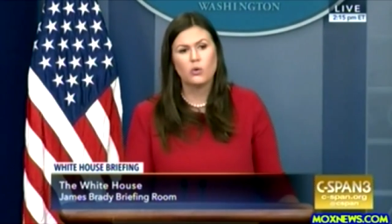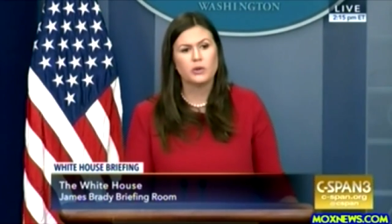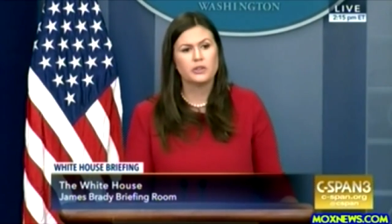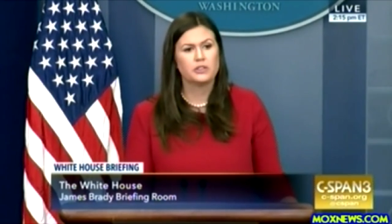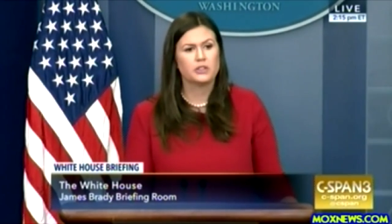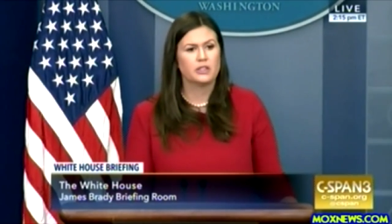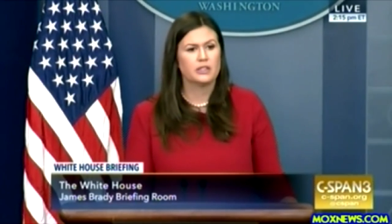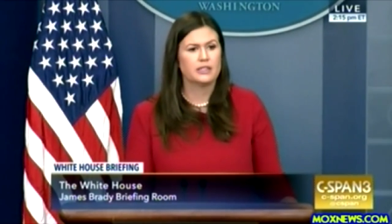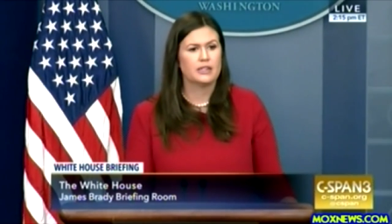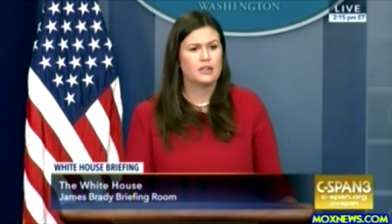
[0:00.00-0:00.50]

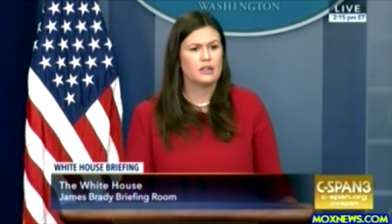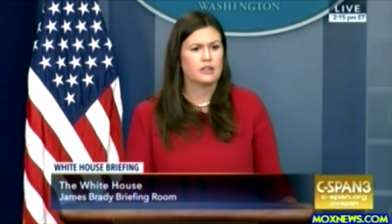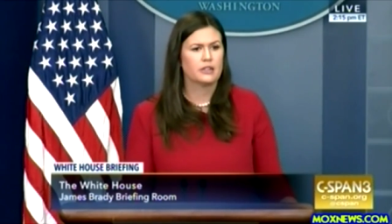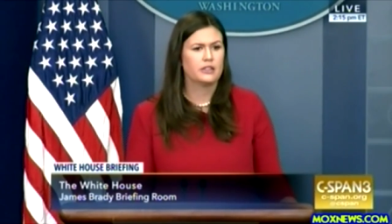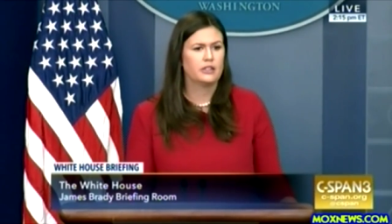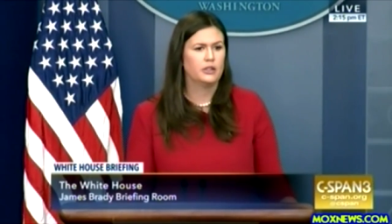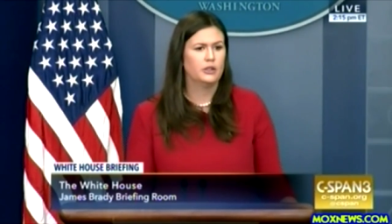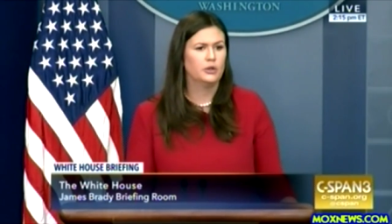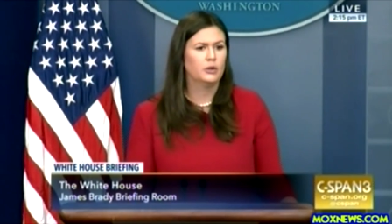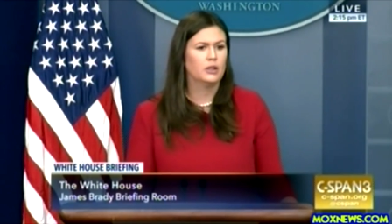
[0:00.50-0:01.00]
was to talk
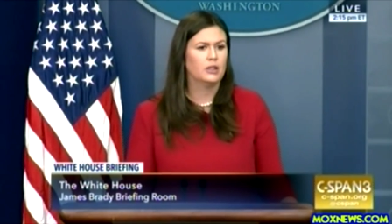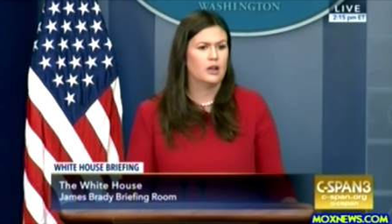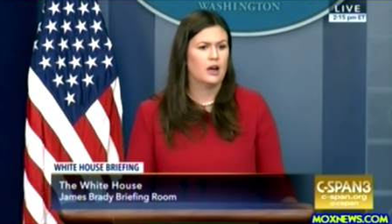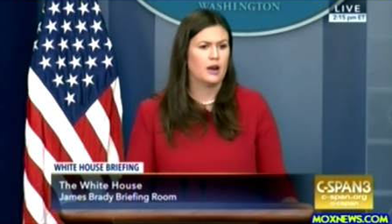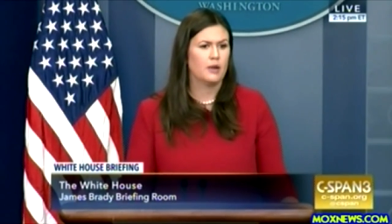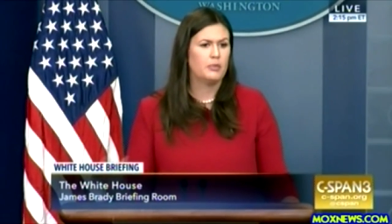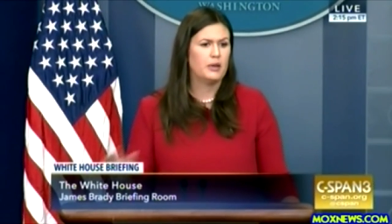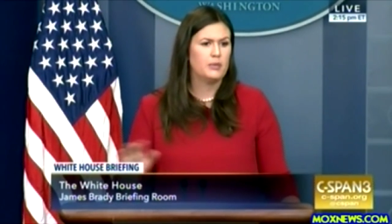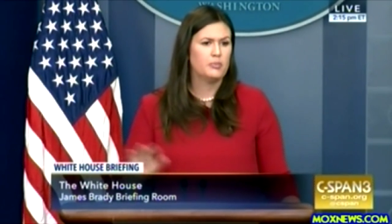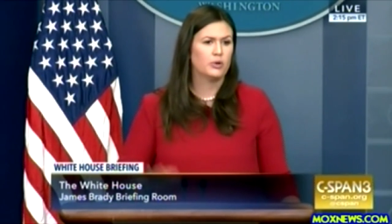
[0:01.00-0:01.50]
to a
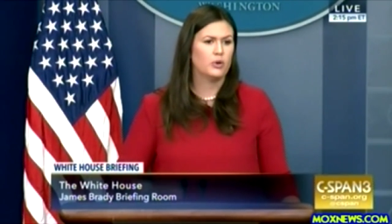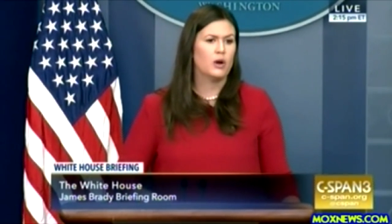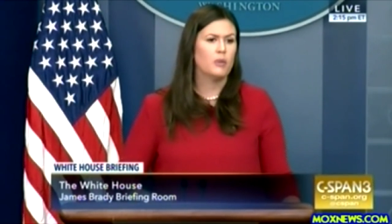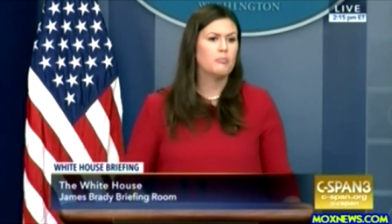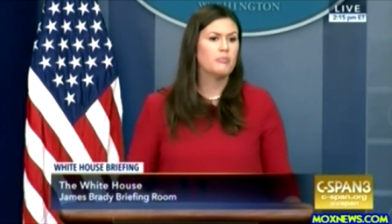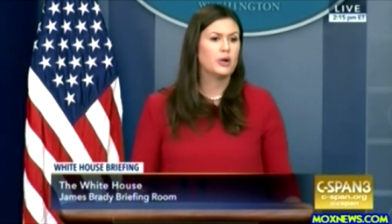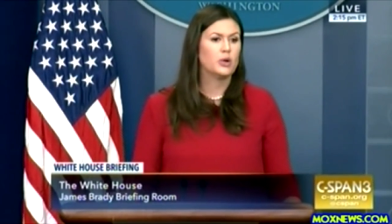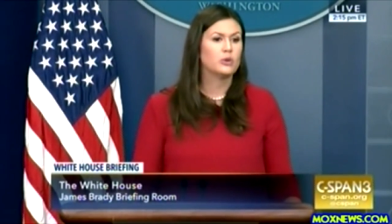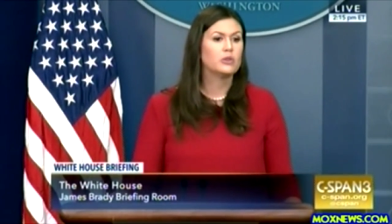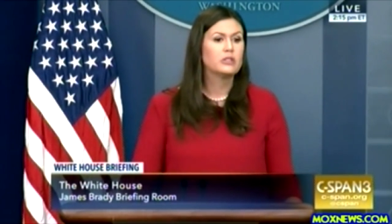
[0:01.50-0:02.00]
lot of people
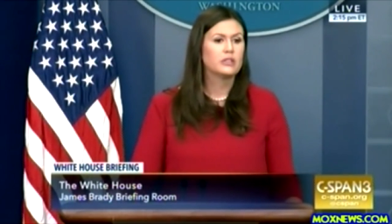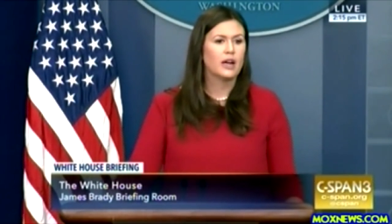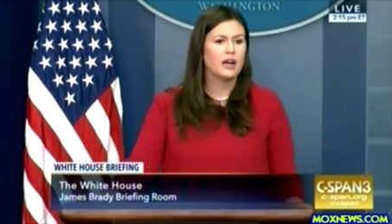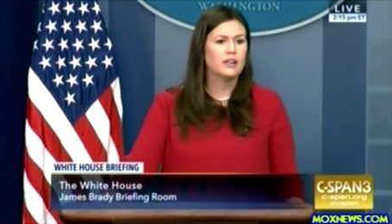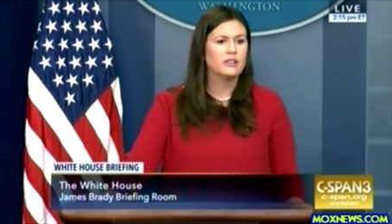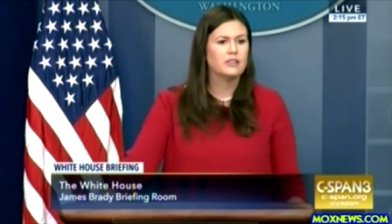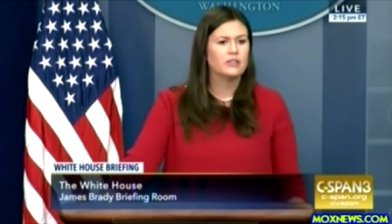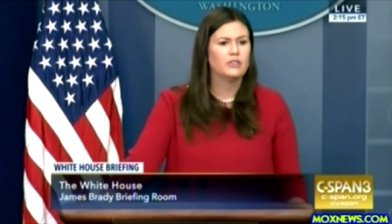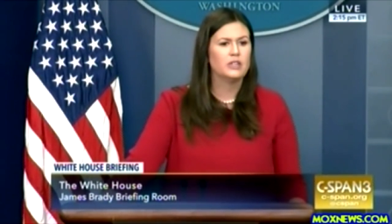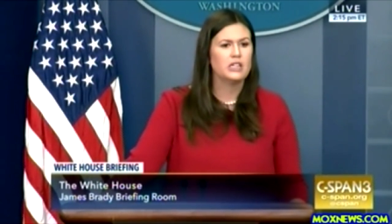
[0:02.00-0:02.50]
on both
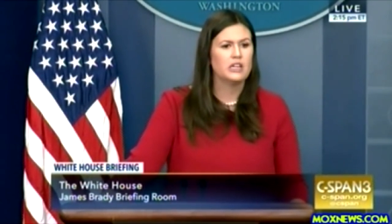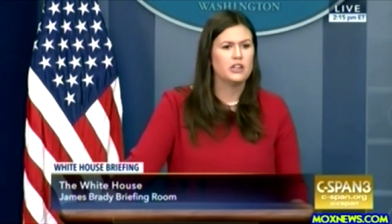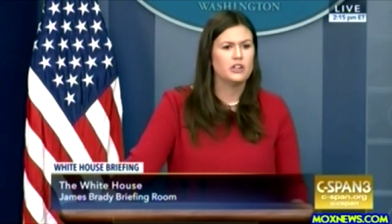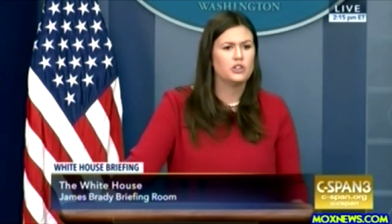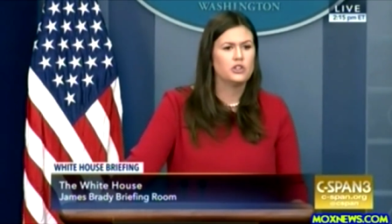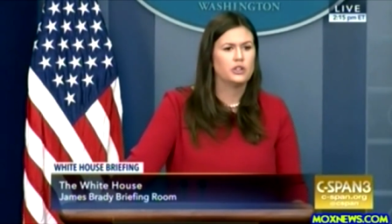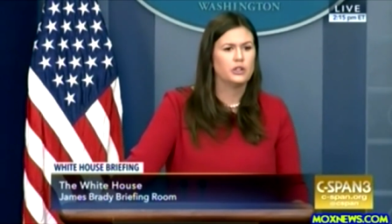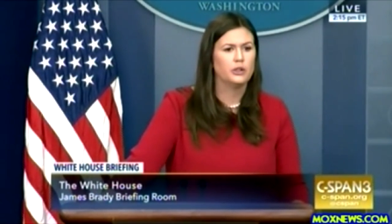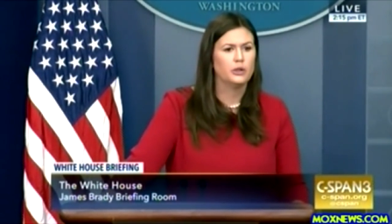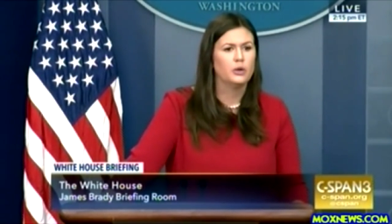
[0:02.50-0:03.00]
sides of the
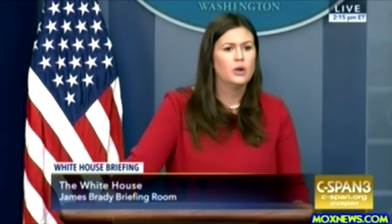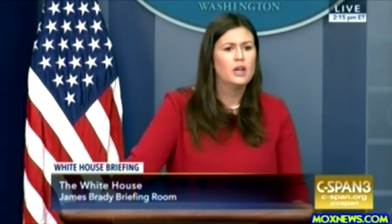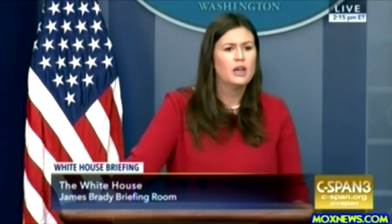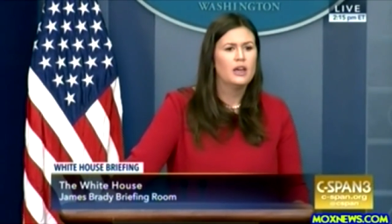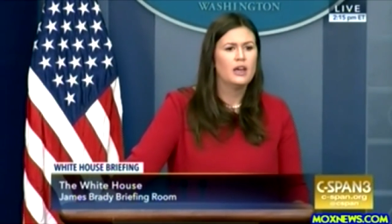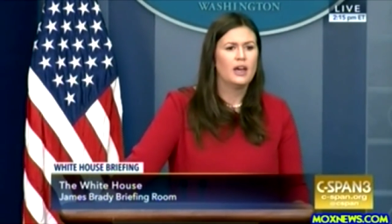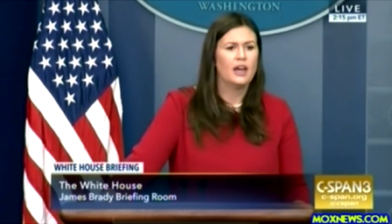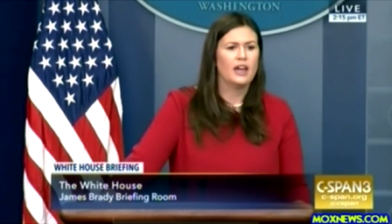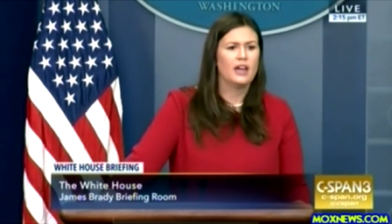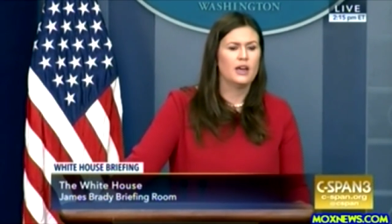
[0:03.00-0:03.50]
issue
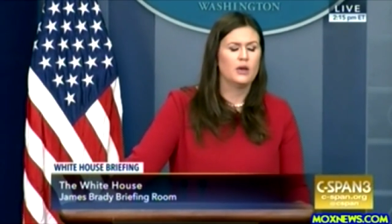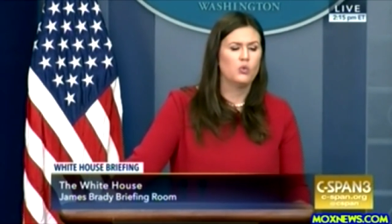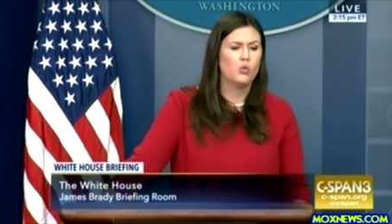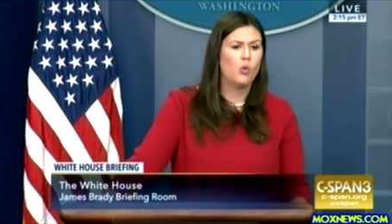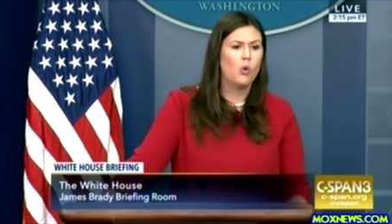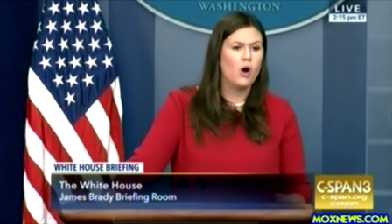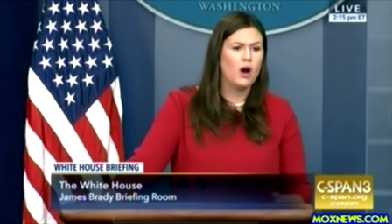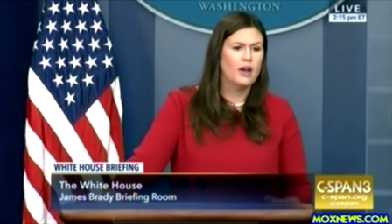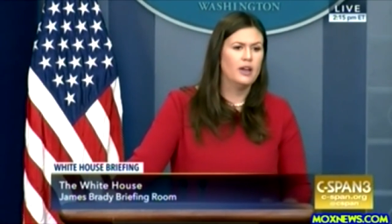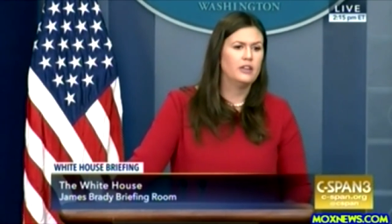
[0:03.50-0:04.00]

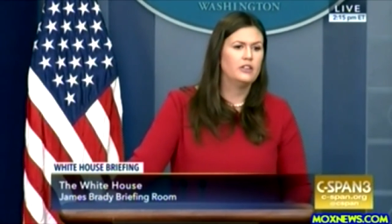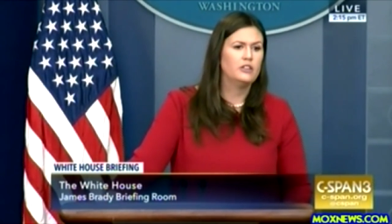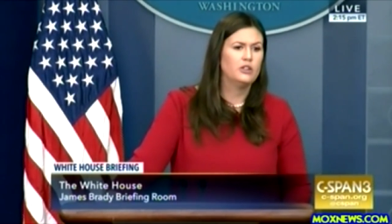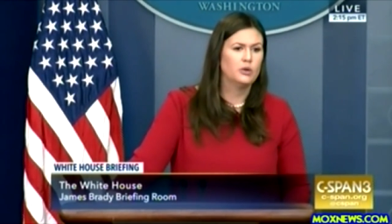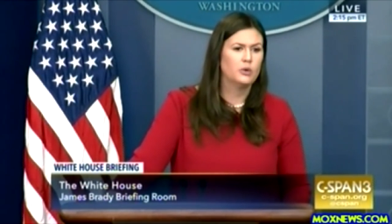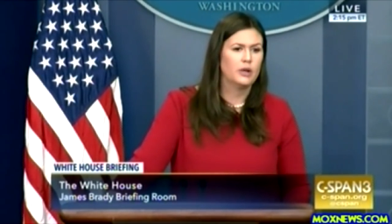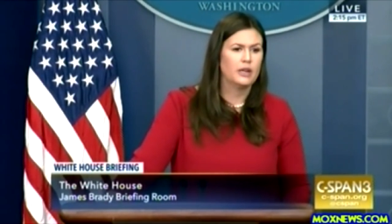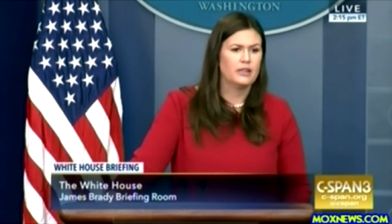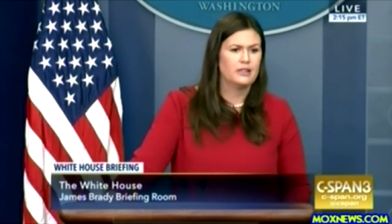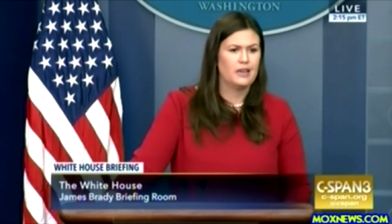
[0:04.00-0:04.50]
and, one,
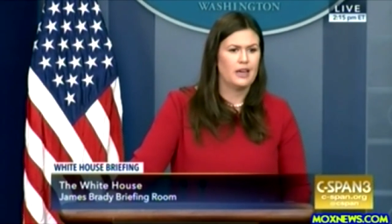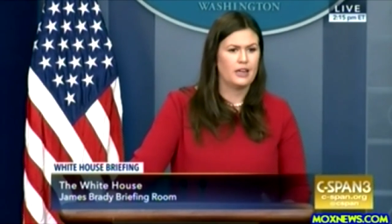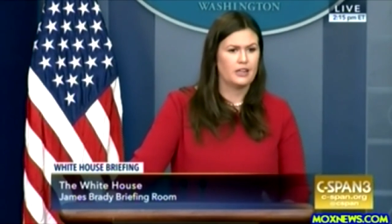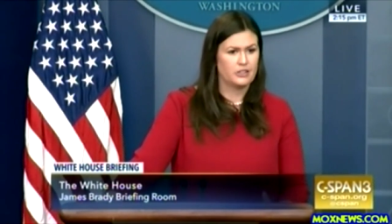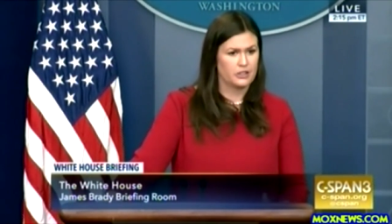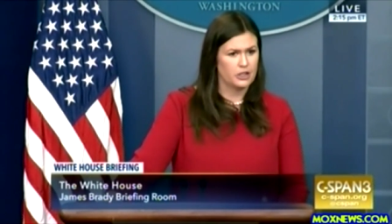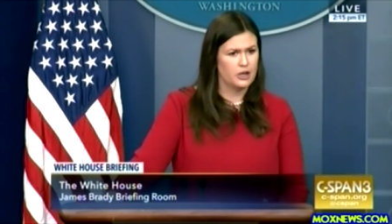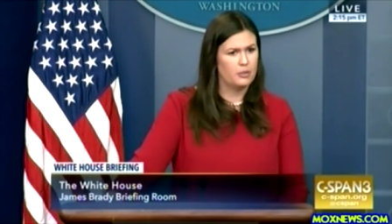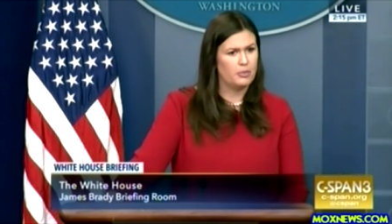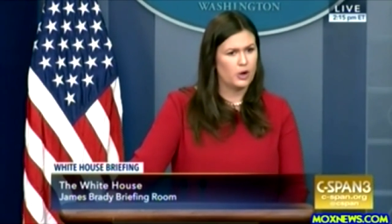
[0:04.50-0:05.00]
do what it
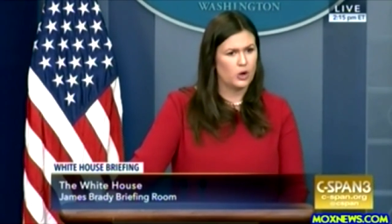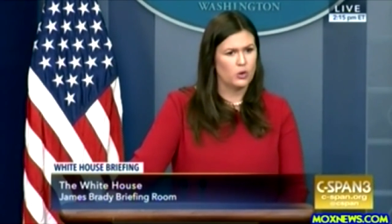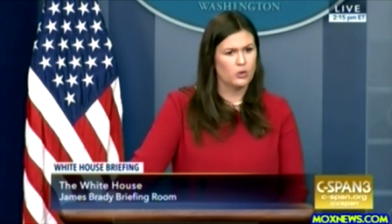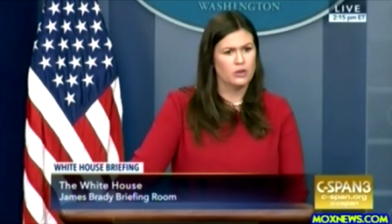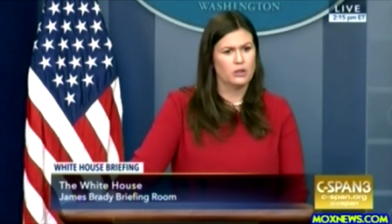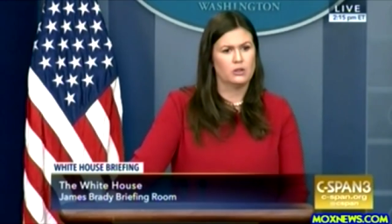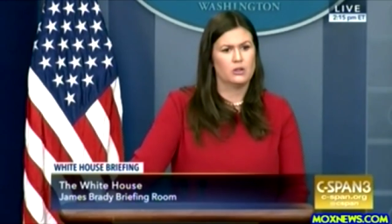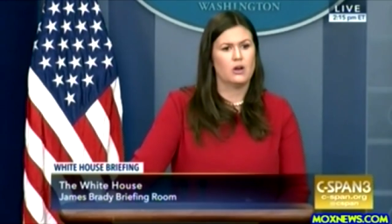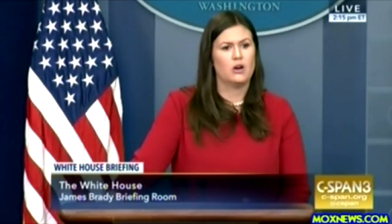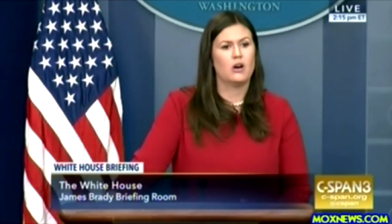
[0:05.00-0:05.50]
takes to uphold
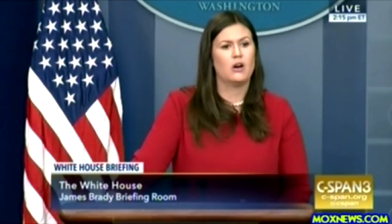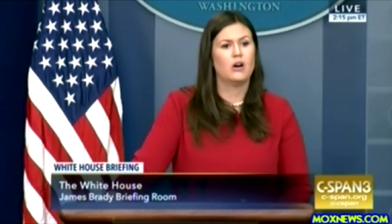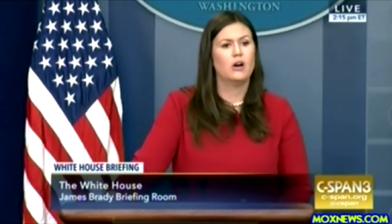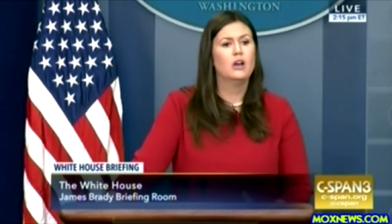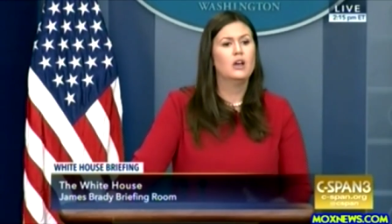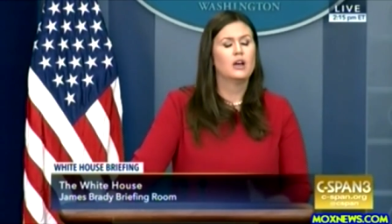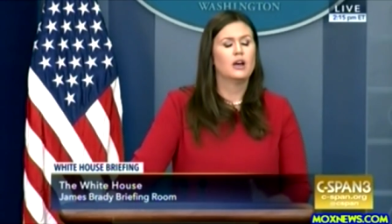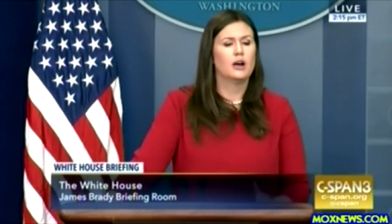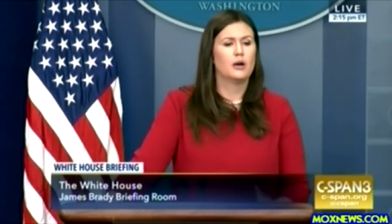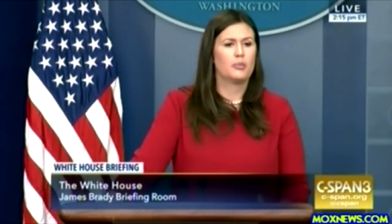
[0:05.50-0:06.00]
the law,